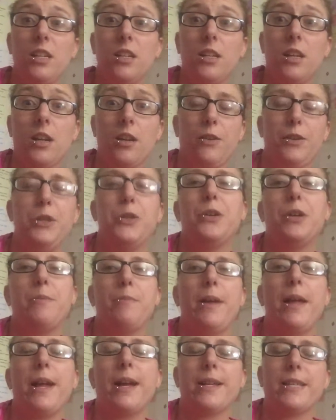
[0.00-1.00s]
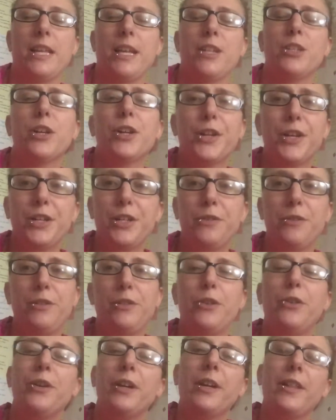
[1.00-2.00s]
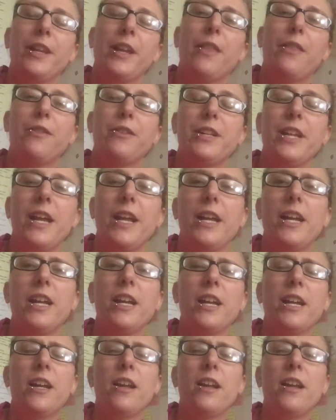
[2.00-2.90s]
to get a yoga mat because I started doing yoga the other day.